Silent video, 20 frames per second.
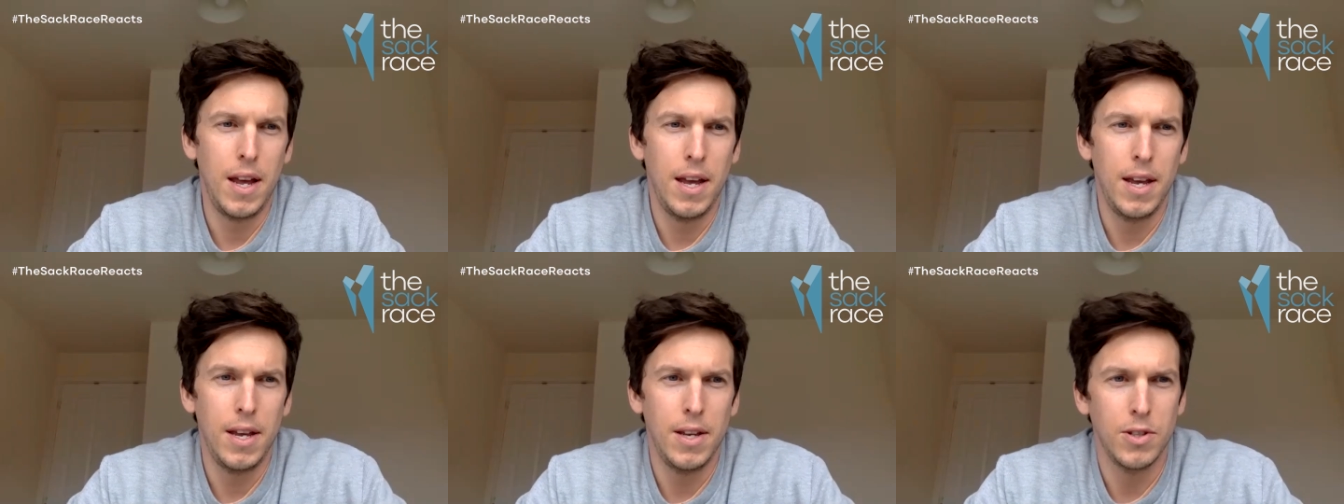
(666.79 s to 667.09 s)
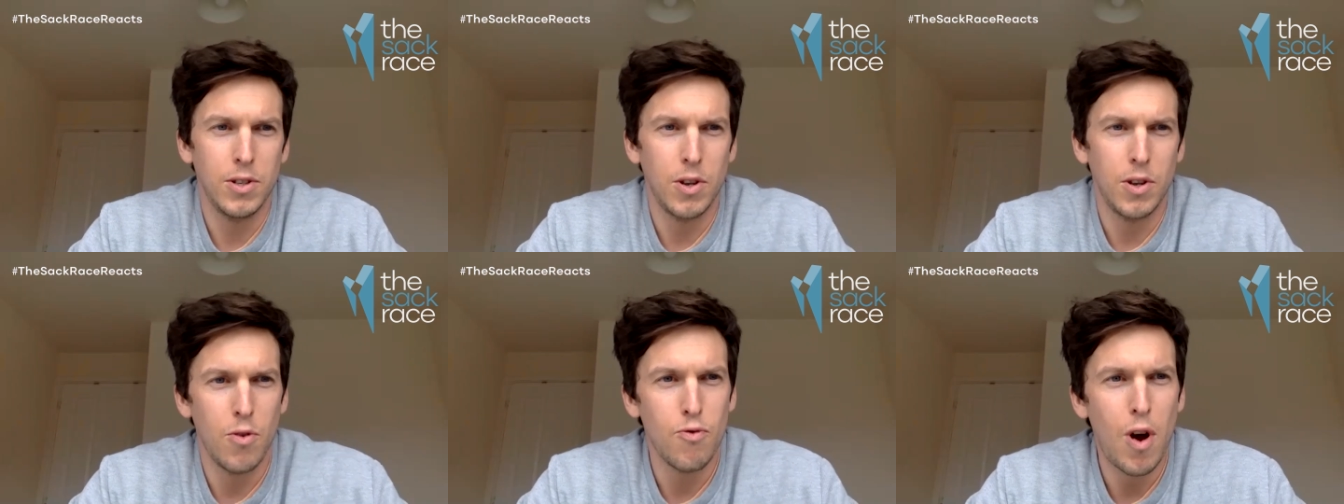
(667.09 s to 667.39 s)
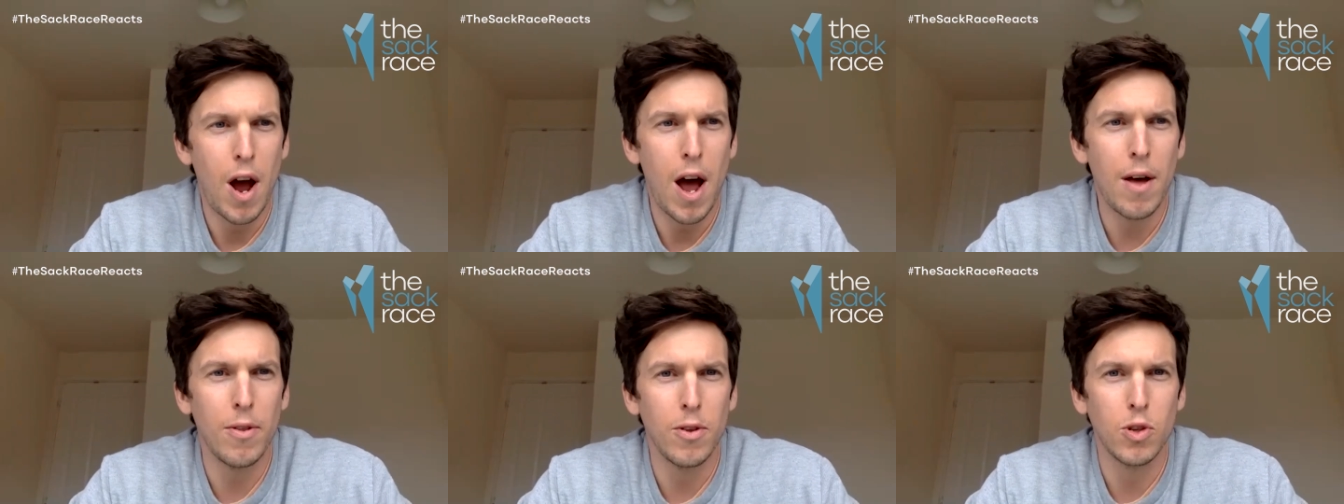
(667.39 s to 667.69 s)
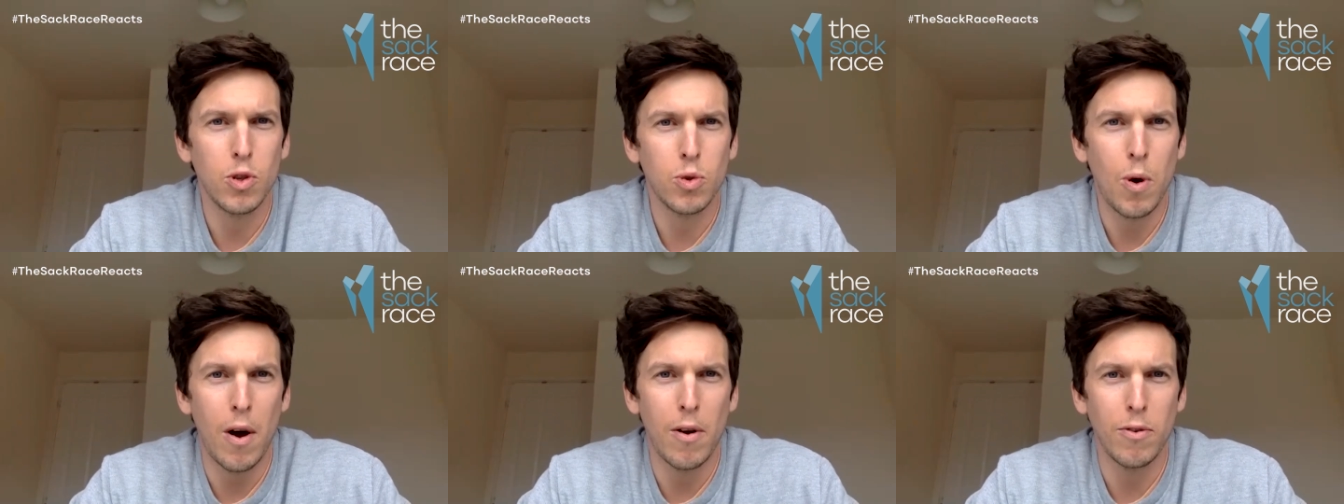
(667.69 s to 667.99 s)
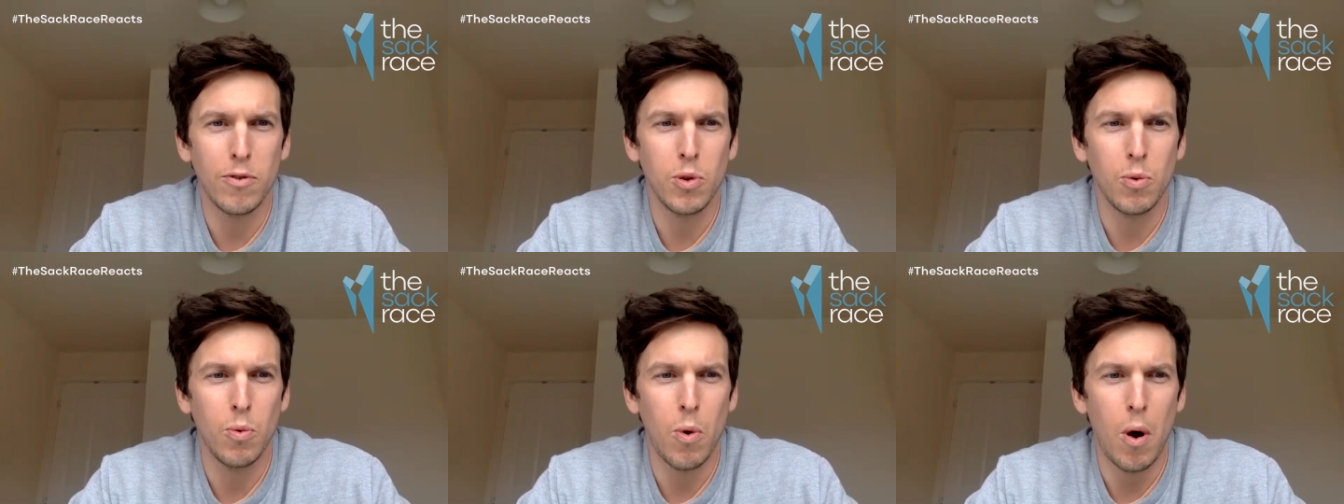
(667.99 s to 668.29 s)
is around the
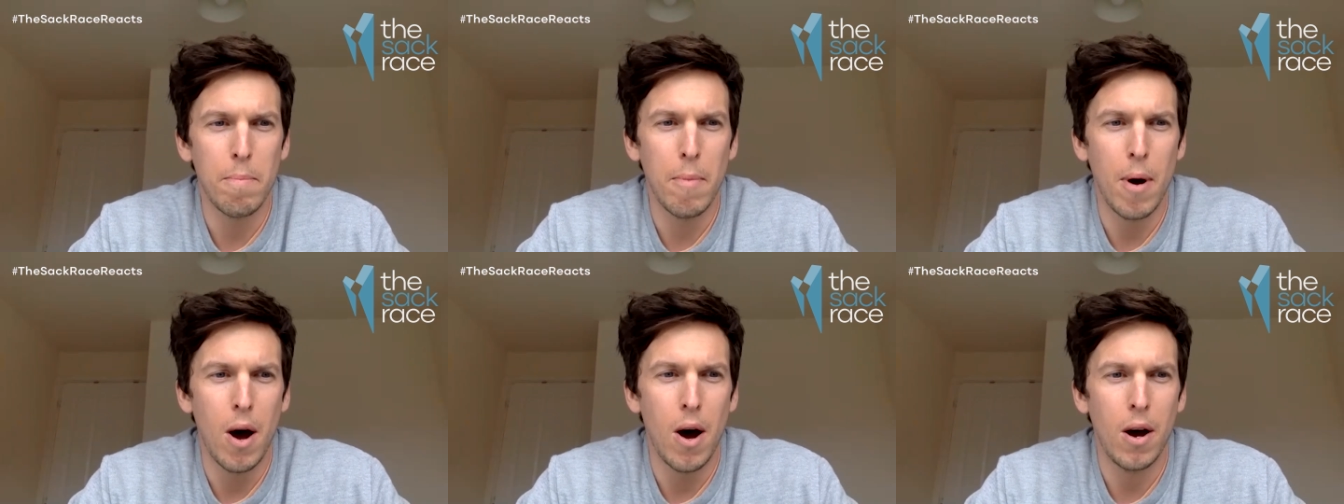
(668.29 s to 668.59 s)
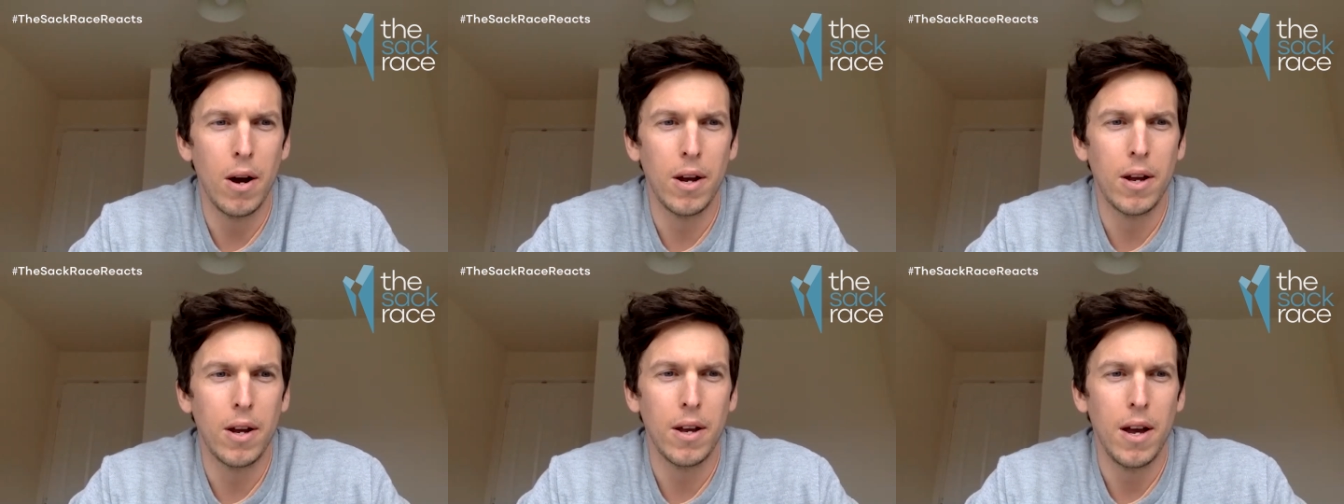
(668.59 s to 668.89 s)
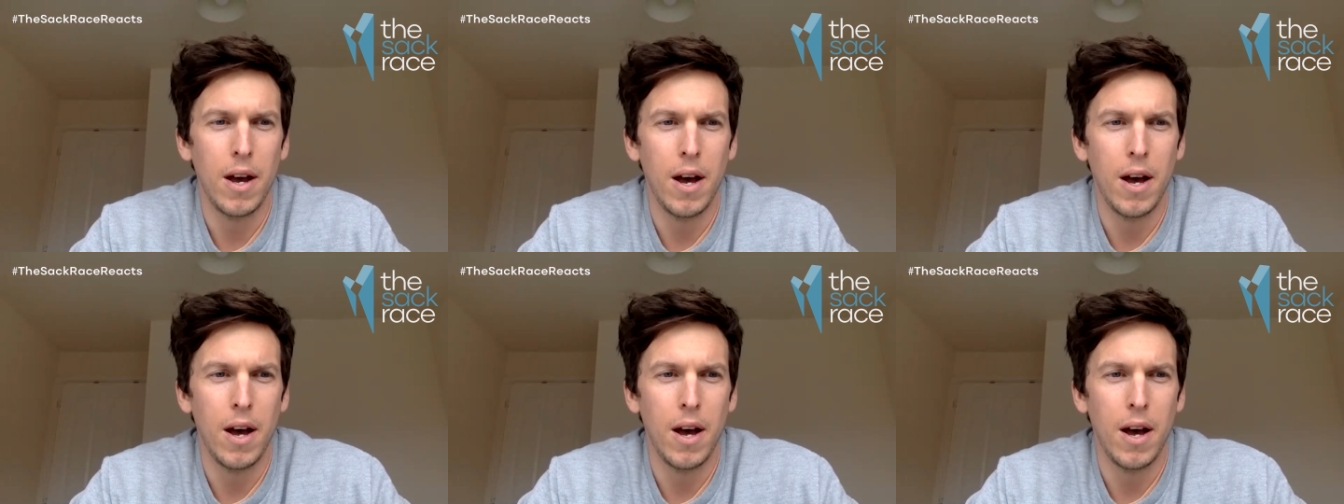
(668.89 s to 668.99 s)
12-1 mark.